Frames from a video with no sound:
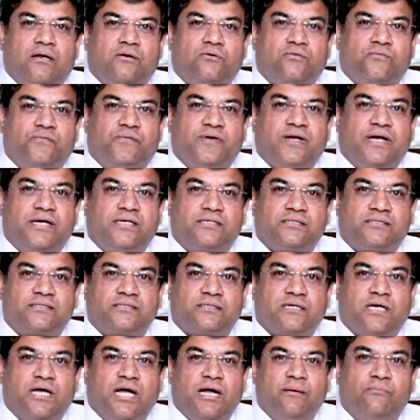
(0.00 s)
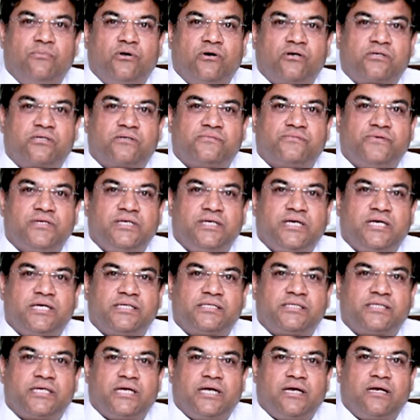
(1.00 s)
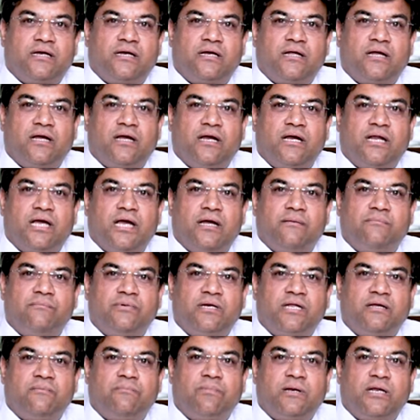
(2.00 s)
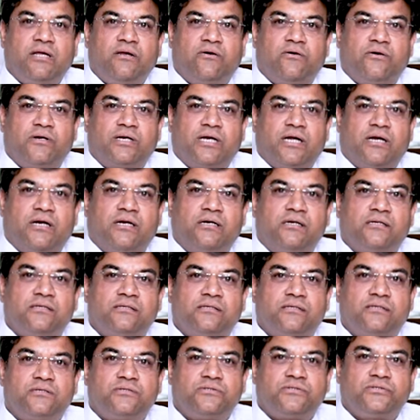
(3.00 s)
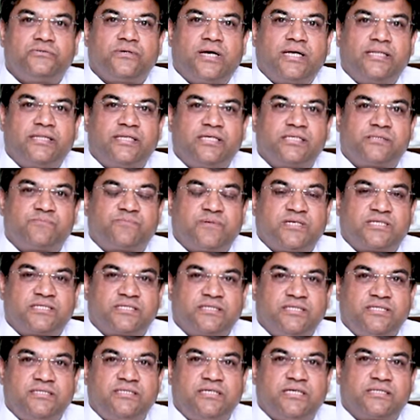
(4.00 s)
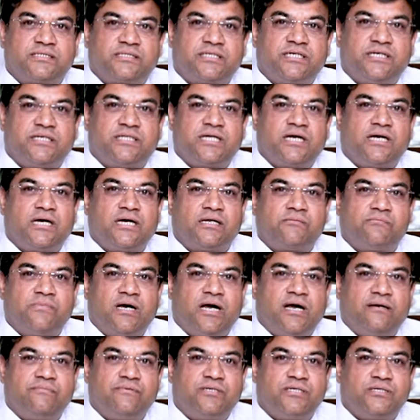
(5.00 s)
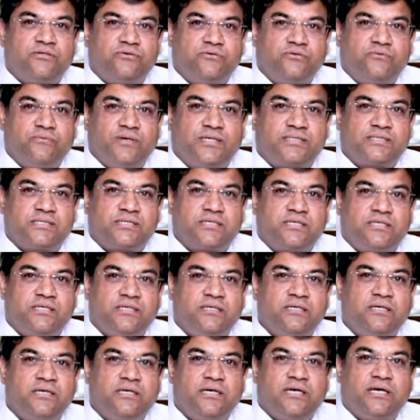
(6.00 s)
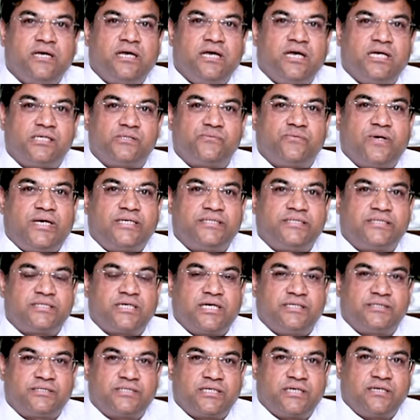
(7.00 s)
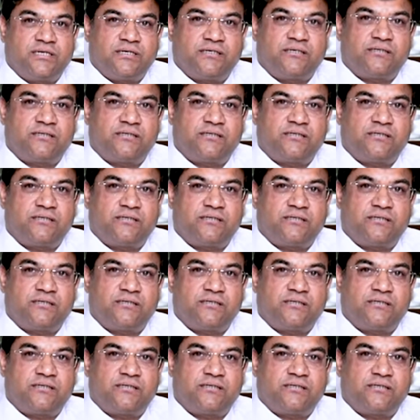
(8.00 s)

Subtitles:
Hello friends, I am Dr. V.K. Jain and I am deeply honored to join this prestigious Teerthanker Mahaveer University as Vice Chancellor.